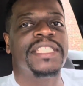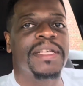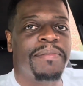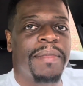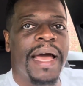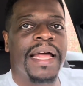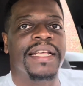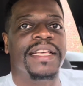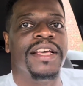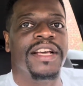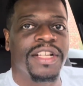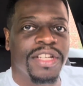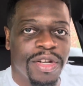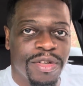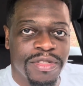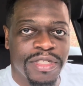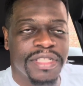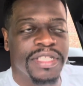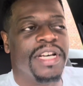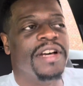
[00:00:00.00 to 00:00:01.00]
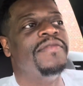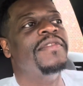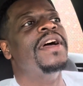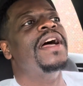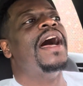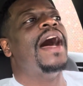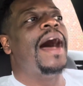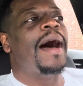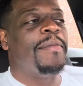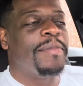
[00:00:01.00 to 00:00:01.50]
Somebody get close enough,
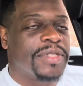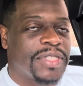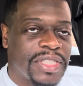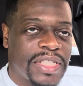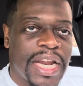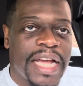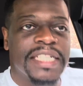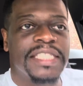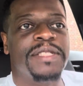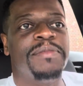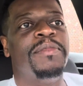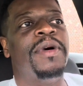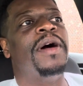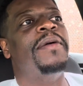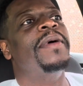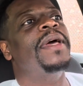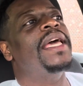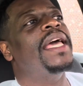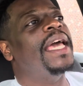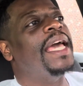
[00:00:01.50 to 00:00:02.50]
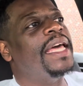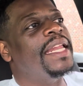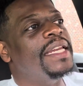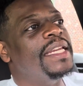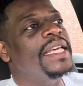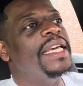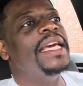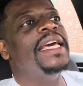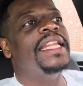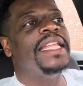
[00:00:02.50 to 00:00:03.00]
I'ma snatch him up.
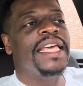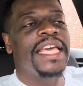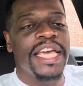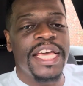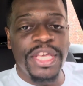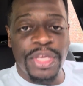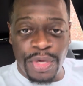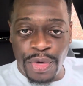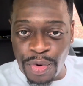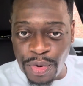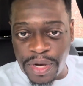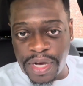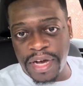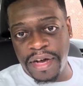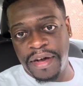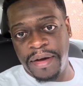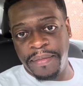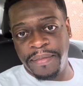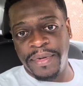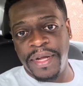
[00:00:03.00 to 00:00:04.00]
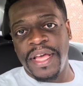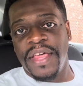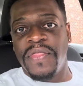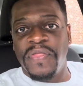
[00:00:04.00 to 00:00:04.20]
And then here you come.